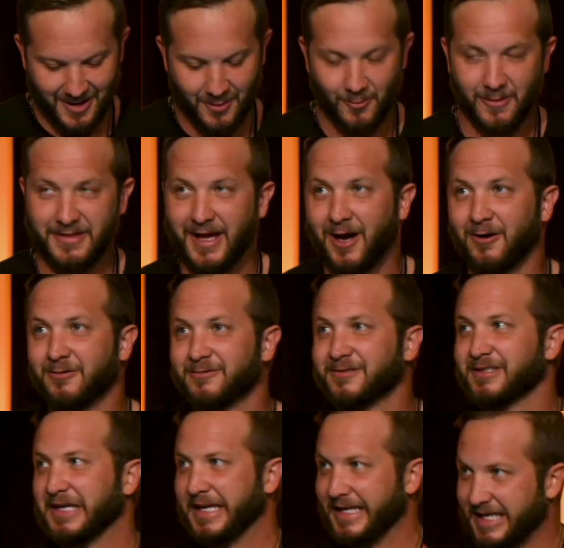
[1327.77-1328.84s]
without
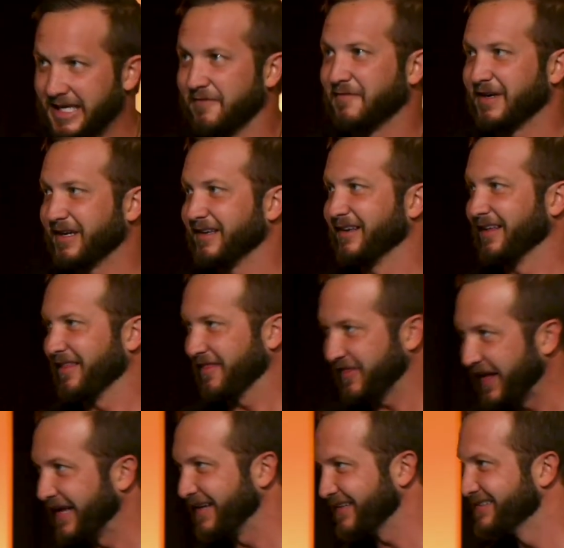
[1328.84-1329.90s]
giving
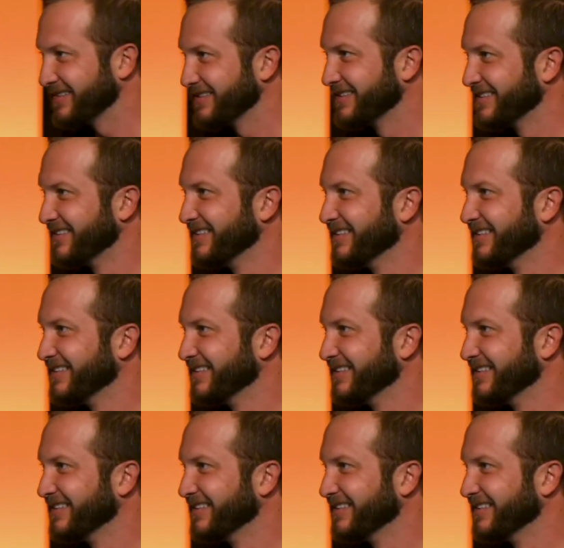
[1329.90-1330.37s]
thanks.